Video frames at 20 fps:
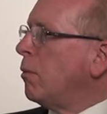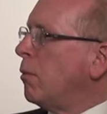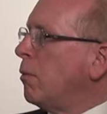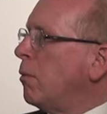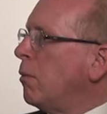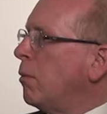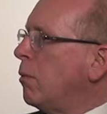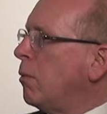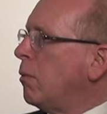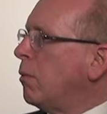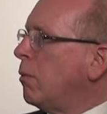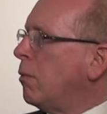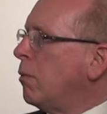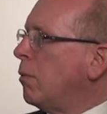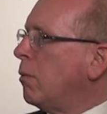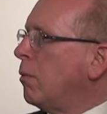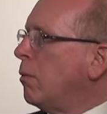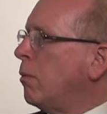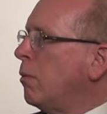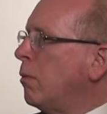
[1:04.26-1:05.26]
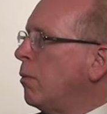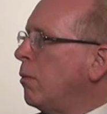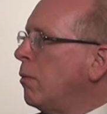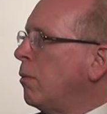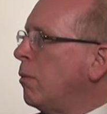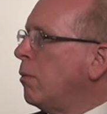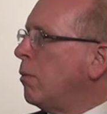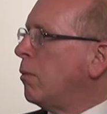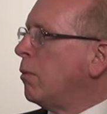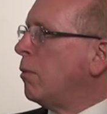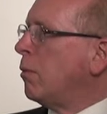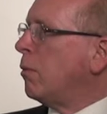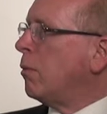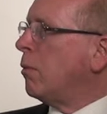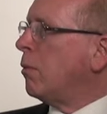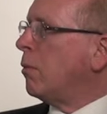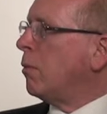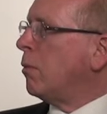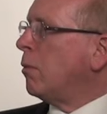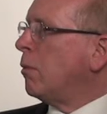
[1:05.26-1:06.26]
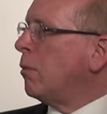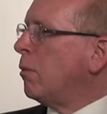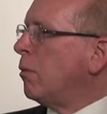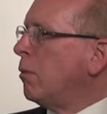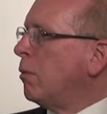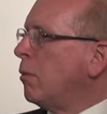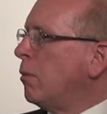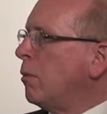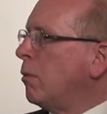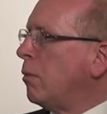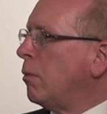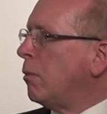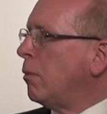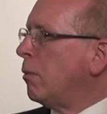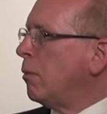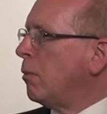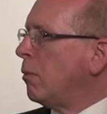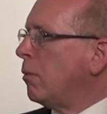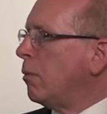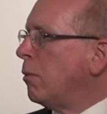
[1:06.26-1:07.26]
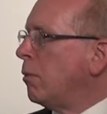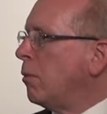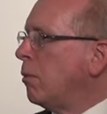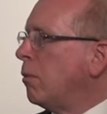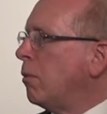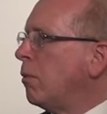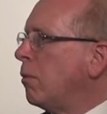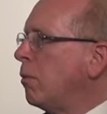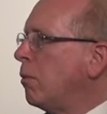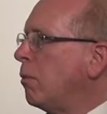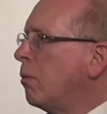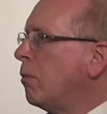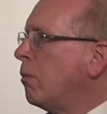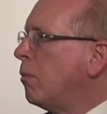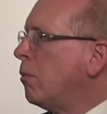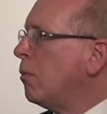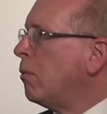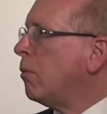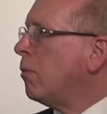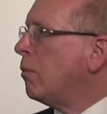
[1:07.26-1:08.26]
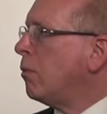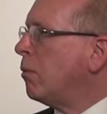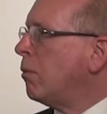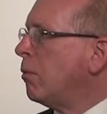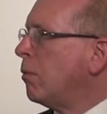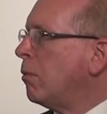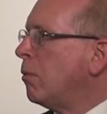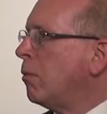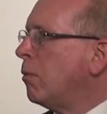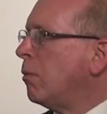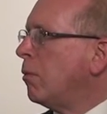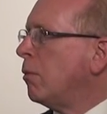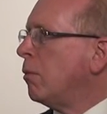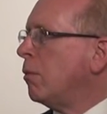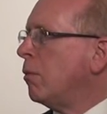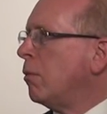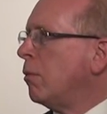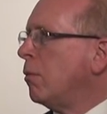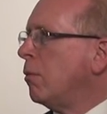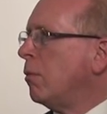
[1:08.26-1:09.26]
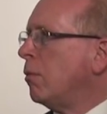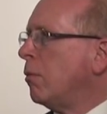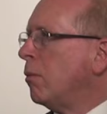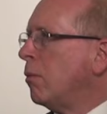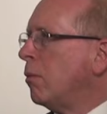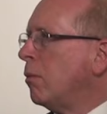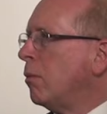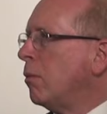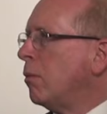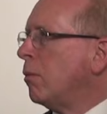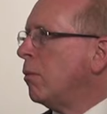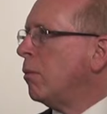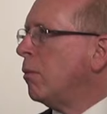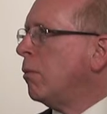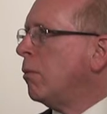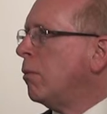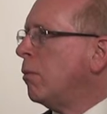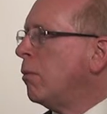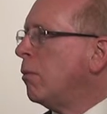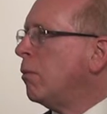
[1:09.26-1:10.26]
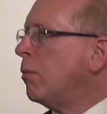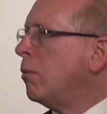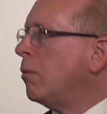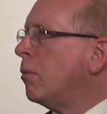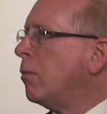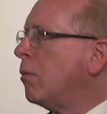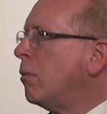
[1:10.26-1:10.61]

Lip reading: (silent)